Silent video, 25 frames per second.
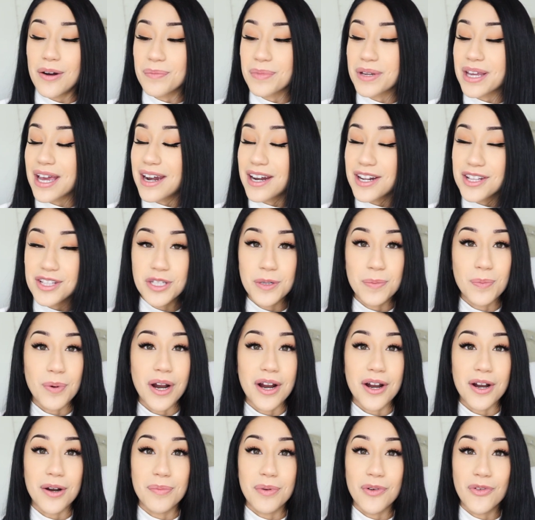Get into
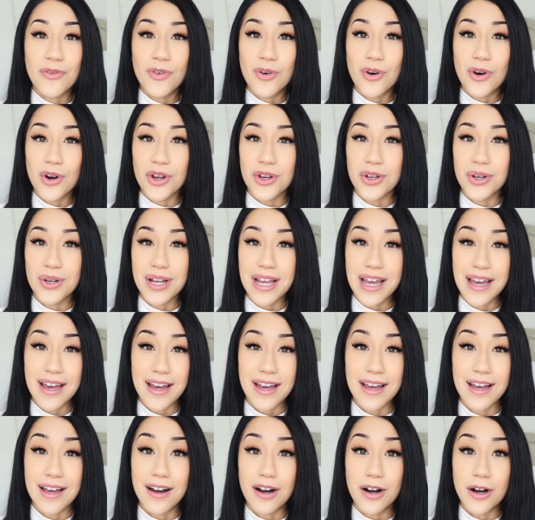prayer before you
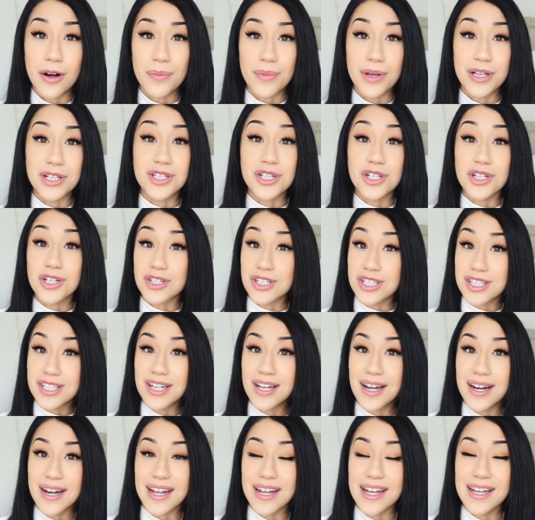get into your
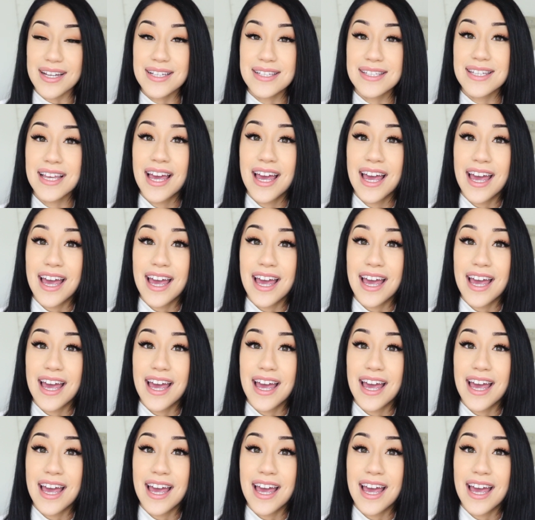studies.